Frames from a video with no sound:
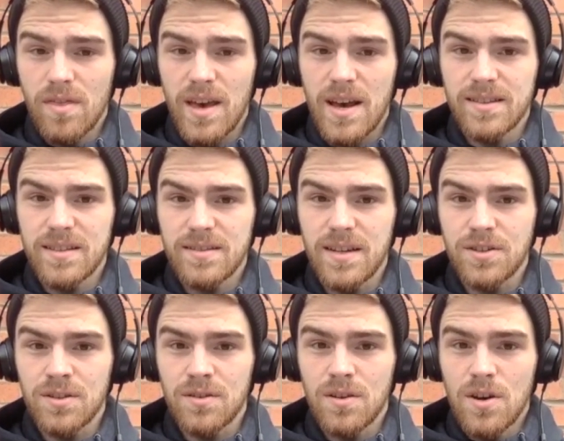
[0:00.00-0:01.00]

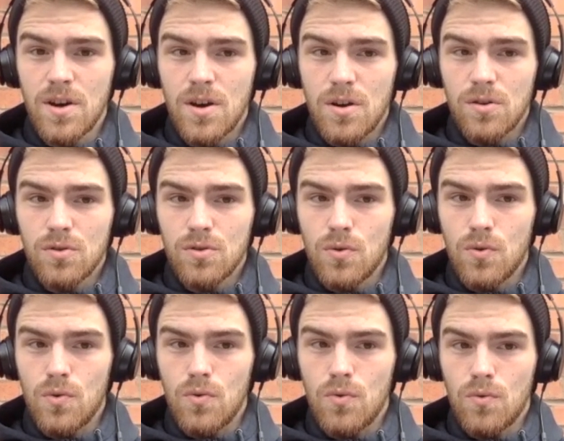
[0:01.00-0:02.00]
decision
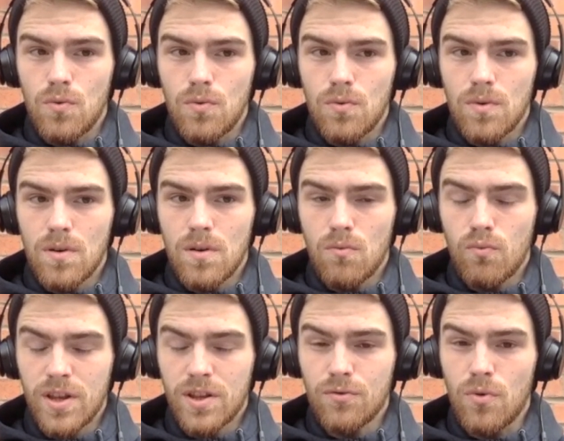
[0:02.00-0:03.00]
to
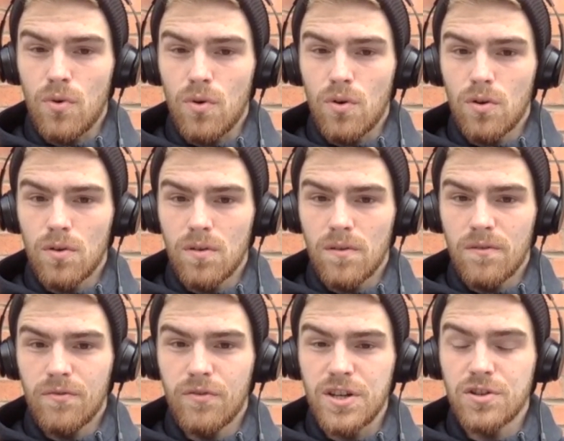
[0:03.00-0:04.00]
withdraw
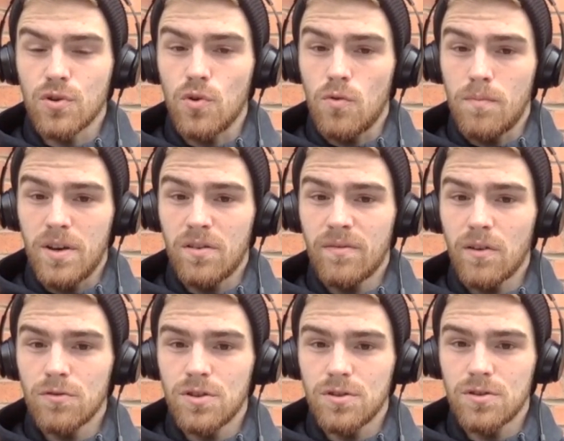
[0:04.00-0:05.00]
free school meal
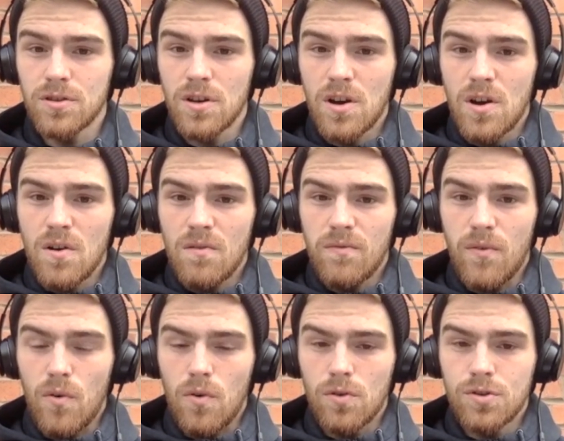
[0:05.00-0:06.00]
vouchers
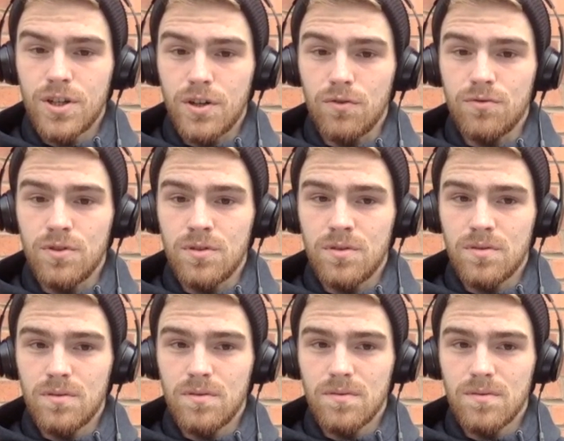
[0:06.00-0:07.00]
for children
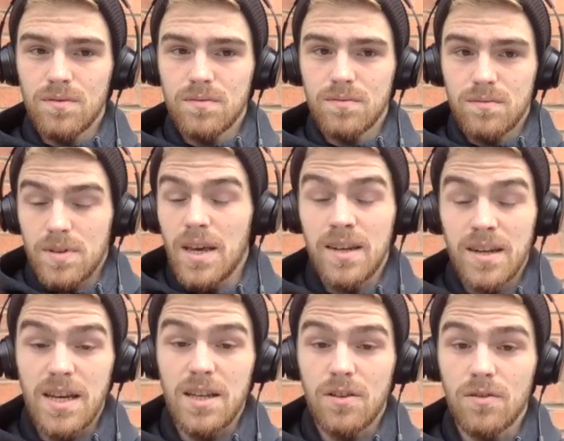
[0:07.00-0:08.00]
in
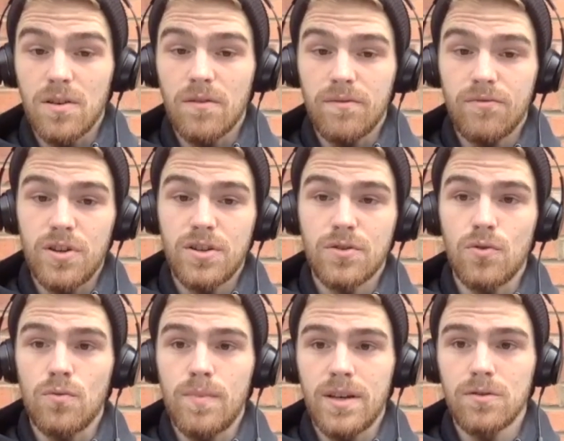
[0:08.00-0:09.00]
need of free
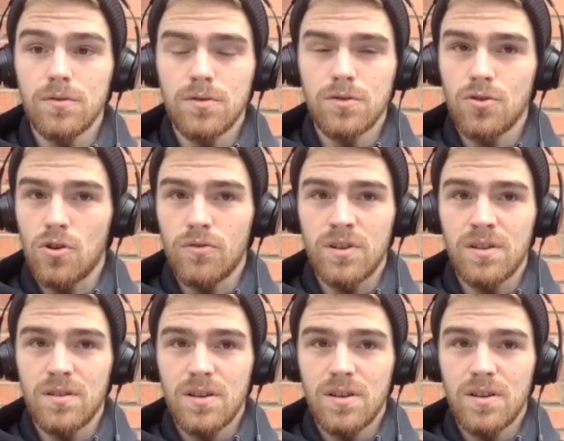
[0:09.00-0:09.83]
school meals during,